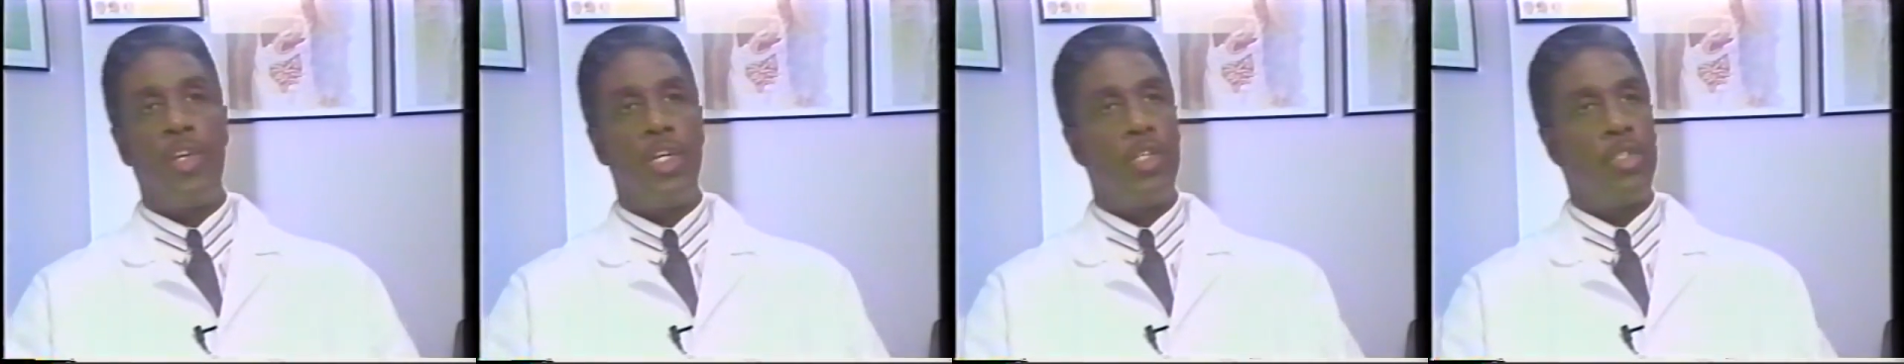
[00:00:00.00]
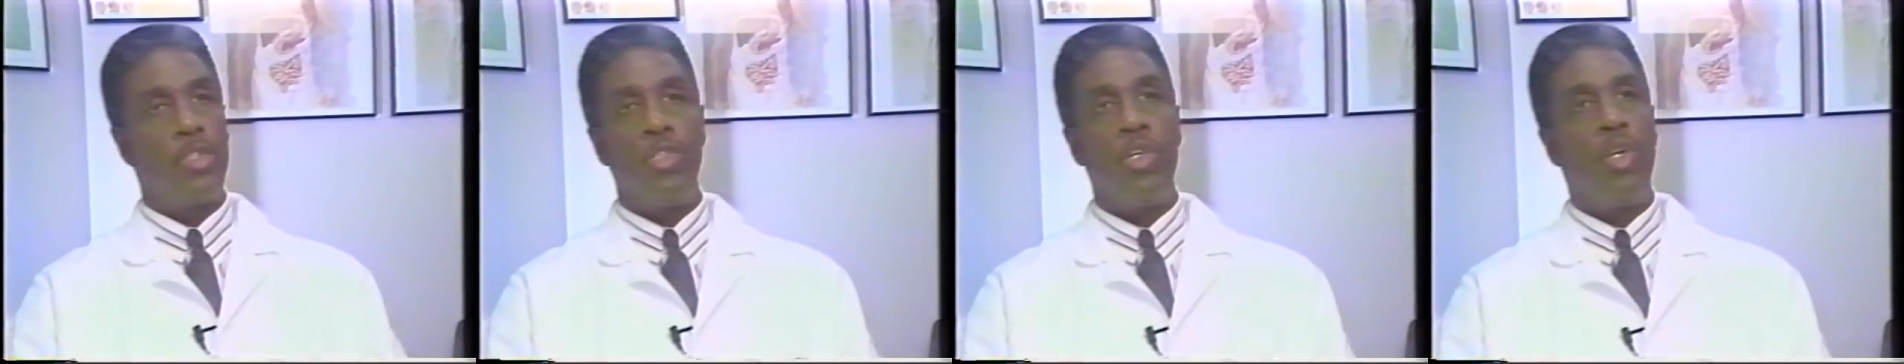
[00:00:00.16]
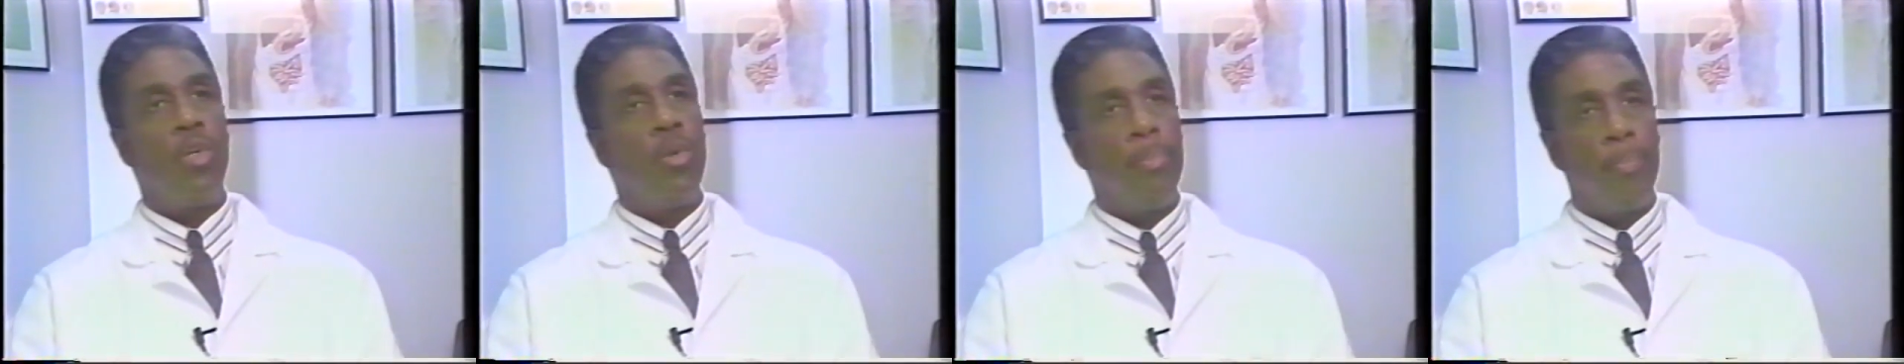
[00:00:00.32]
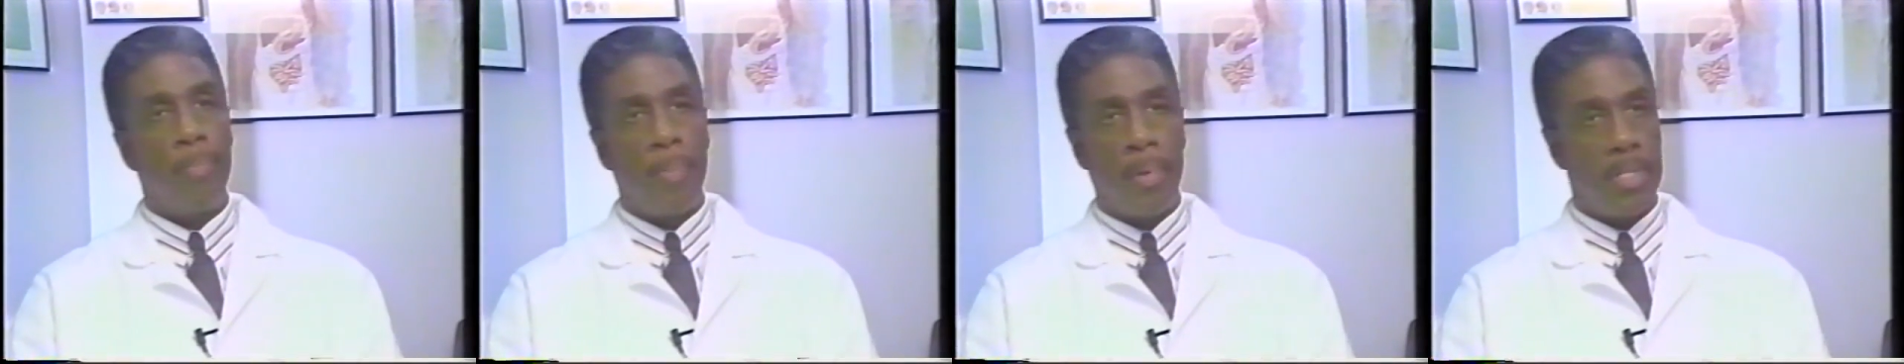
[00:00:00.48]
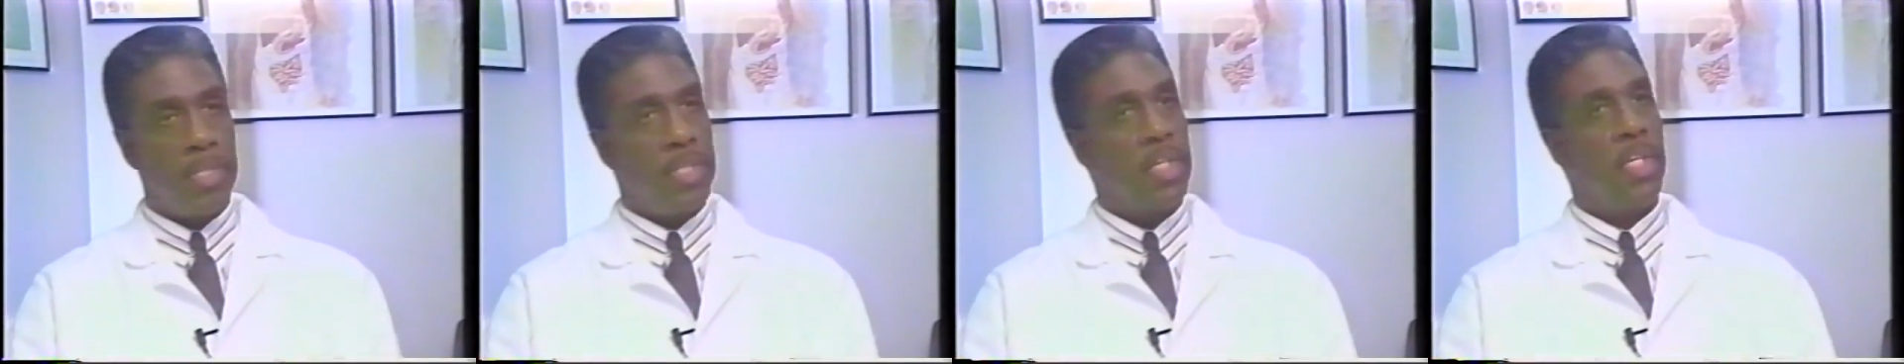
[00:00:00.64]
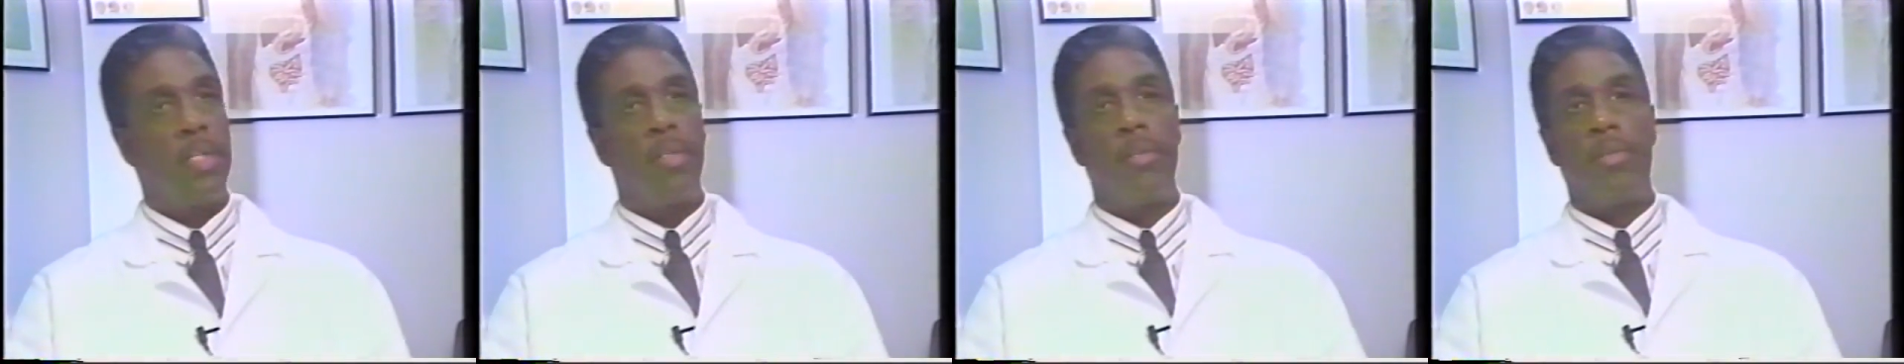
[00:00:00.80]
There's no
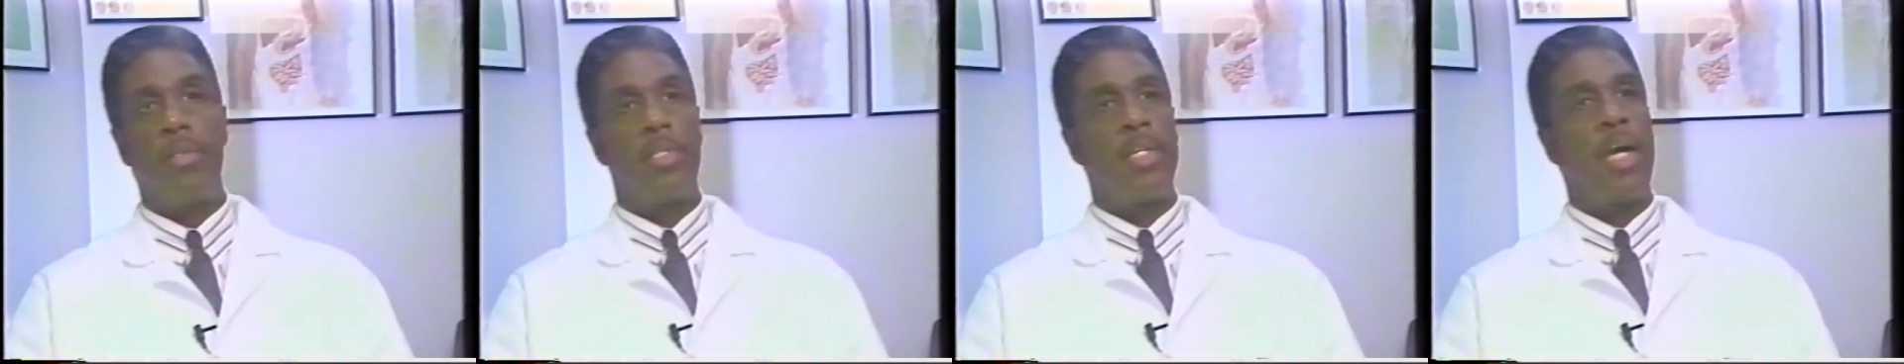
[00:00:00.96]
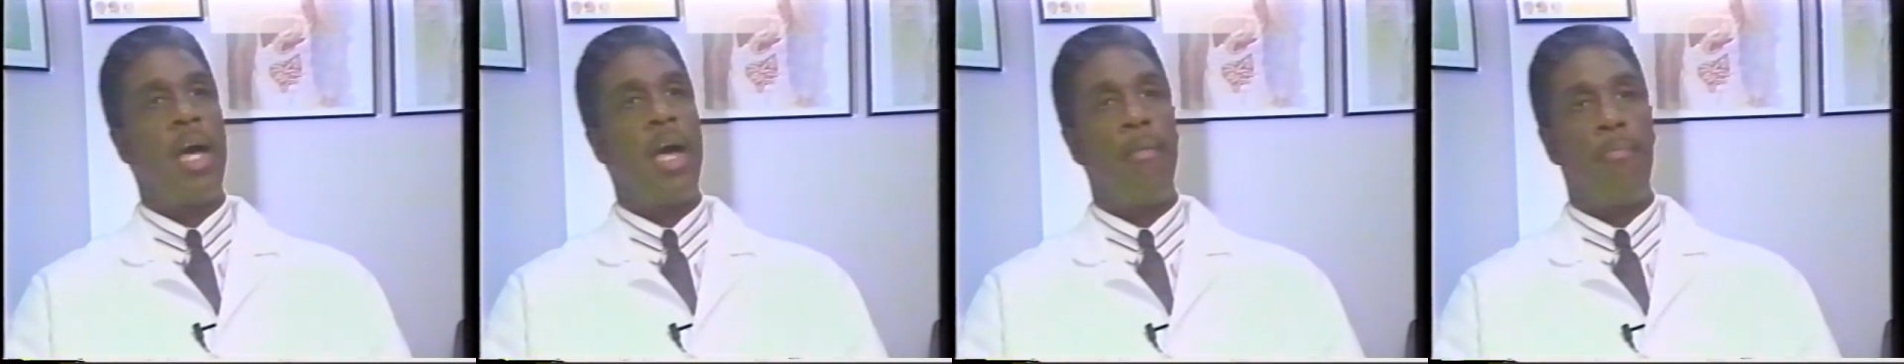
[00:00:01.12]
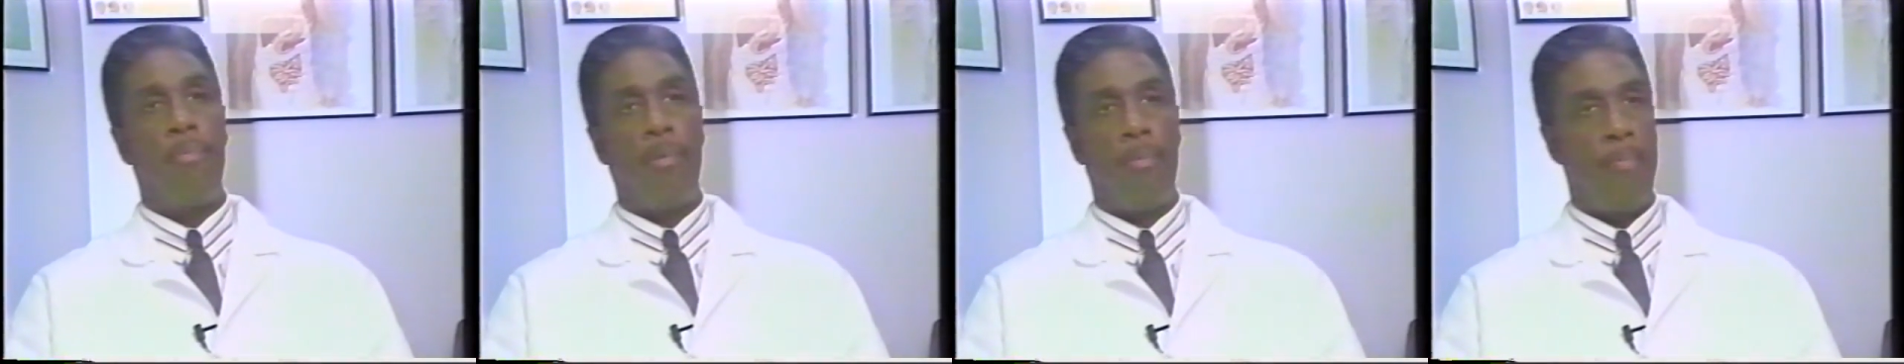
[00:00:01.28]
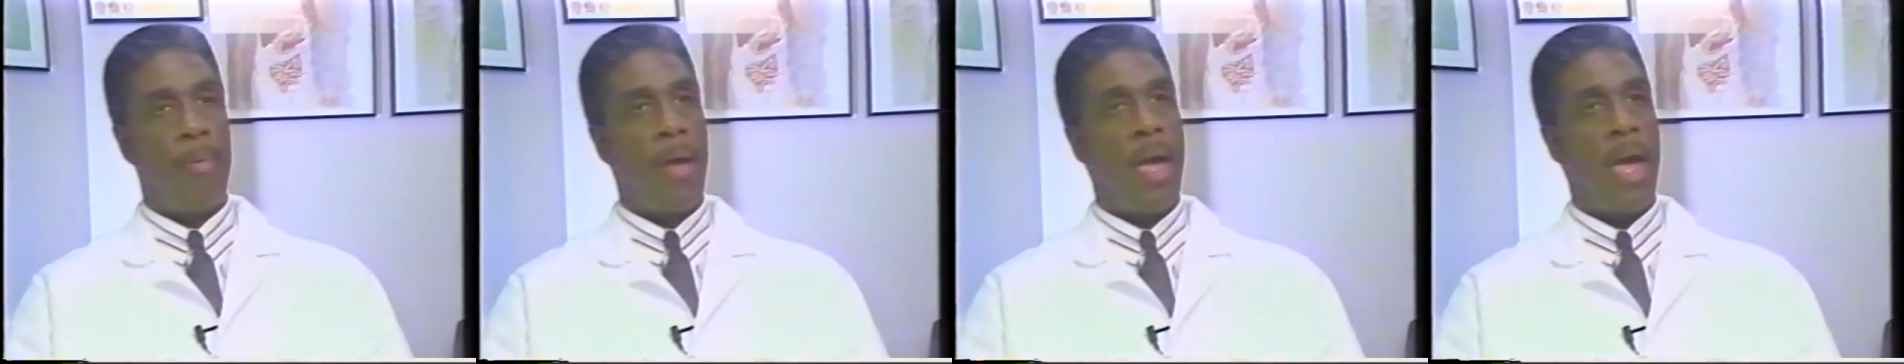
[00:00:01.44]
particular type of